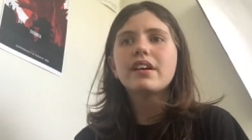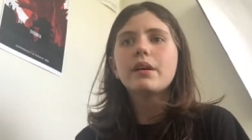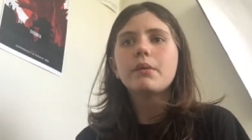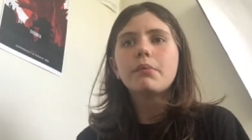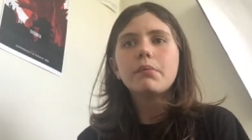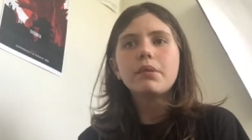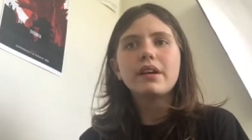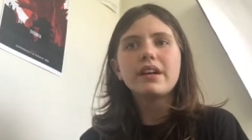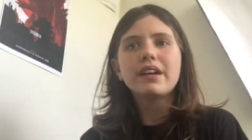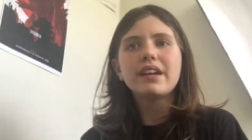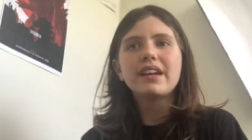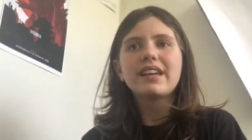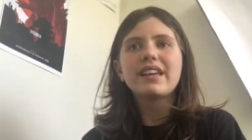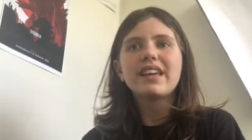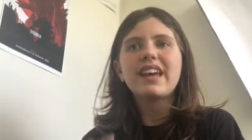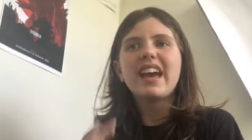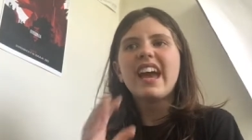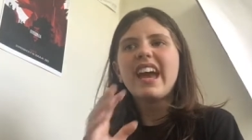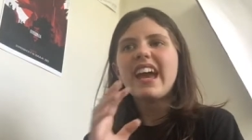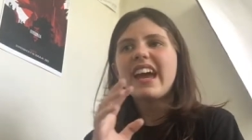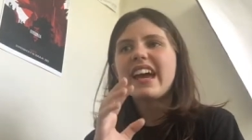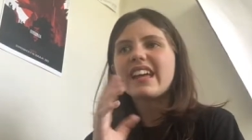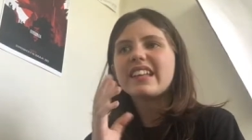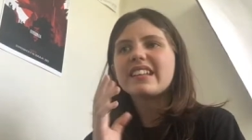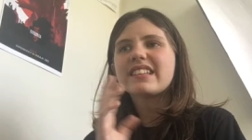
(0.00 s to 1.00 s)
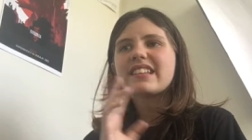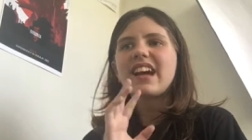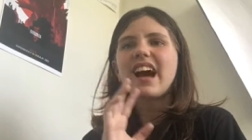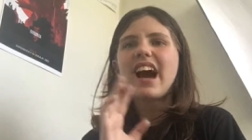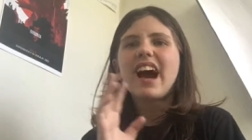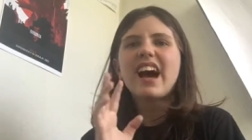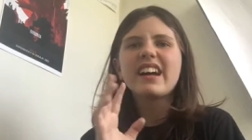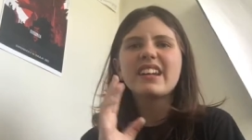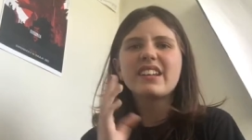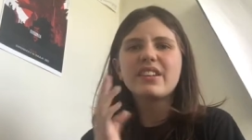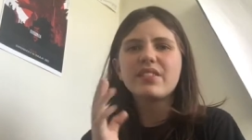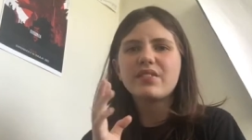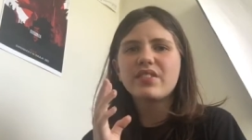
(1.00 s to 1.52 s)
But it can
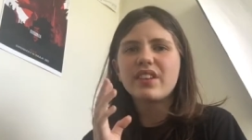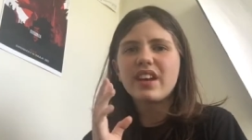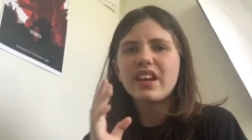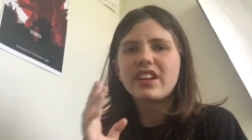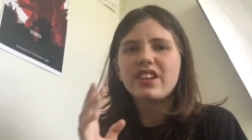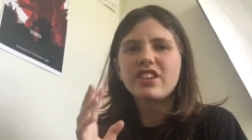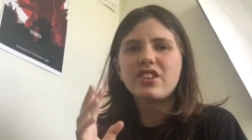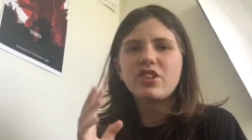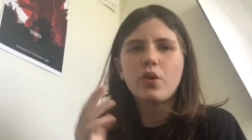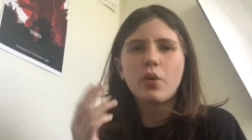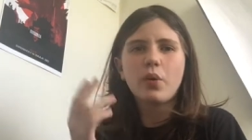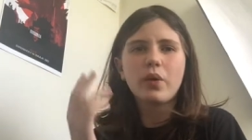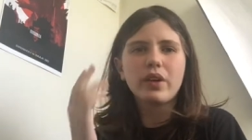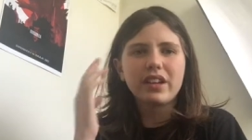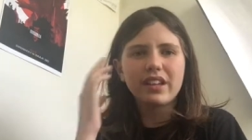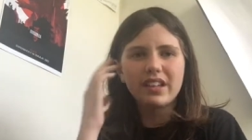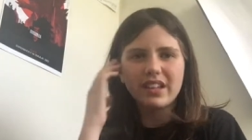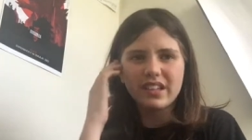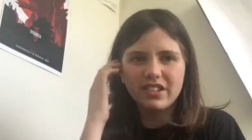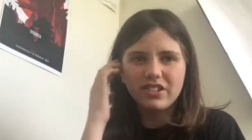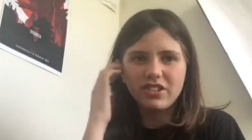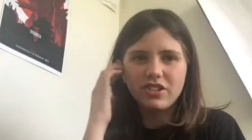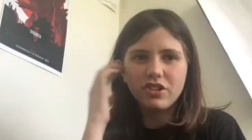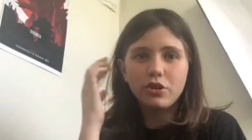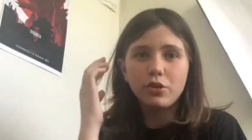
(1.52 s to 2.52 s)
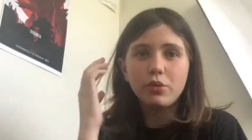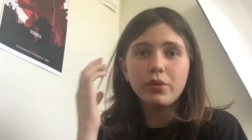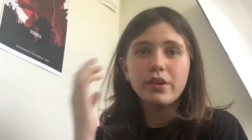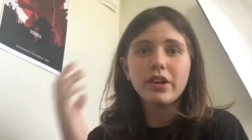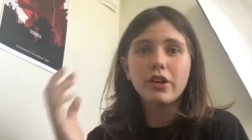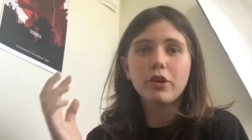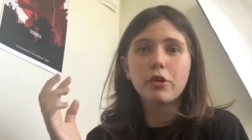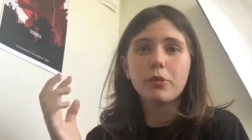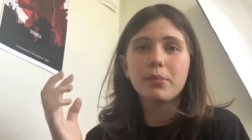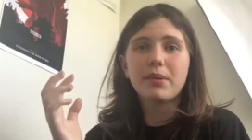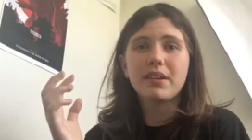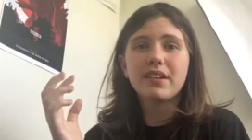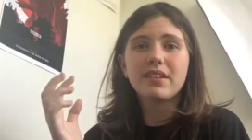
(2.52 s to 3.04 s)
kind of get annoying into
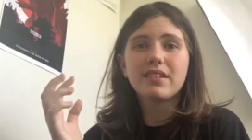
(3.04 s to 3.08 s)
ear